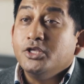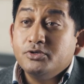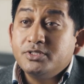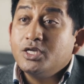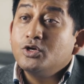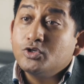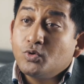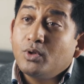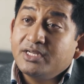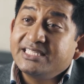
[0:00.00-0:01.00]
Using good
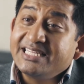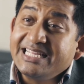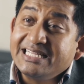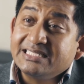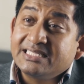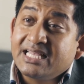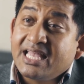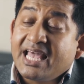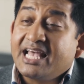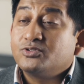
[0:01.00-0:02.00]
quality needles
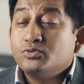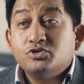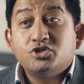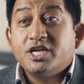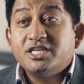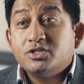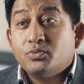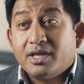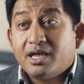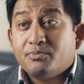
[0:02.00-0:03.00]
has also changed
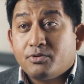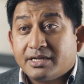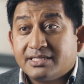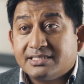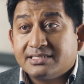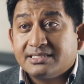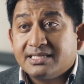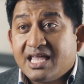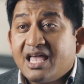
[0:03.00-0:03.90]
the way I practice.